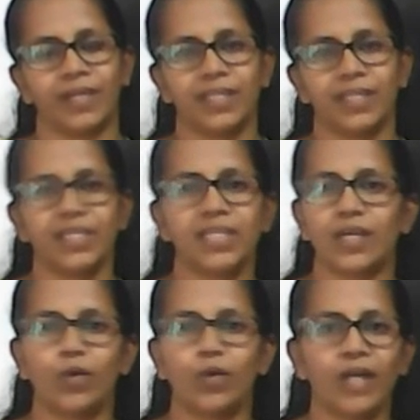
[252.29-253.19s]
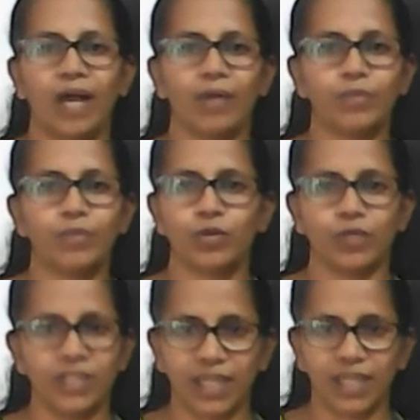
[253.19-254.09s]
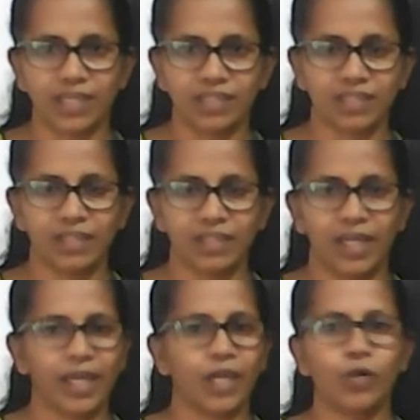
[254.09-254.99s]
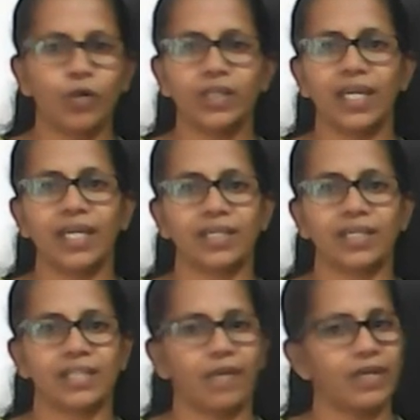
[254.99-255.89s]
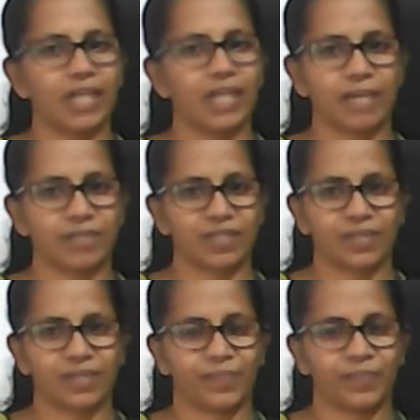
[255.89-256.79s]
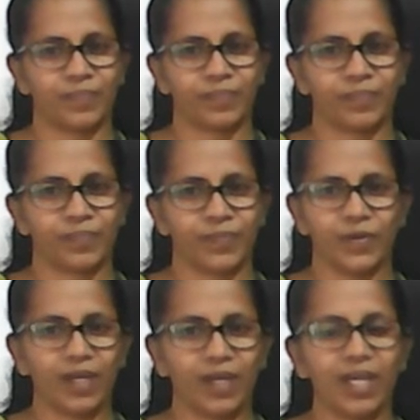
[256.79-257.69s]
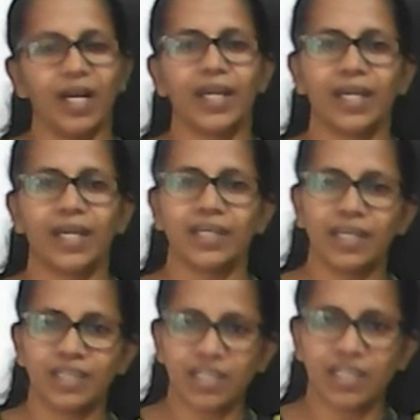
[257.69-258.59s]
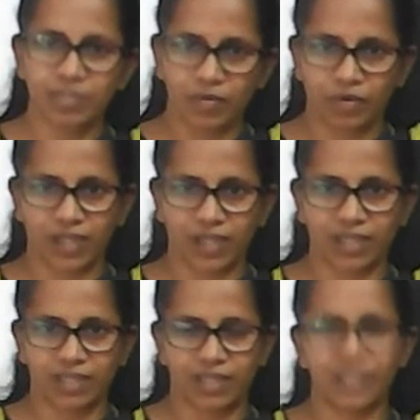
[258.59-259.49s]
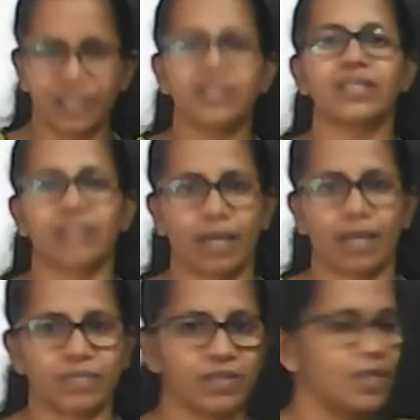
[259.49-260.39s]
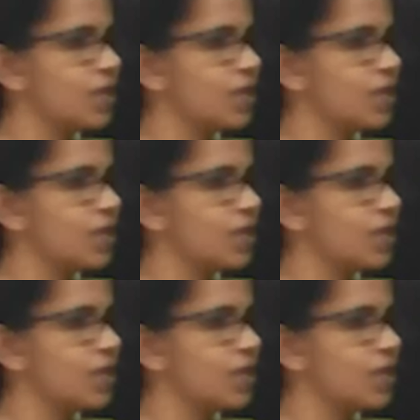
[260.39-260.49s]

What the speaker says: Since I don't have up to 28, I cannot take 7 times. Okay? I can take just before that. That is 6 times.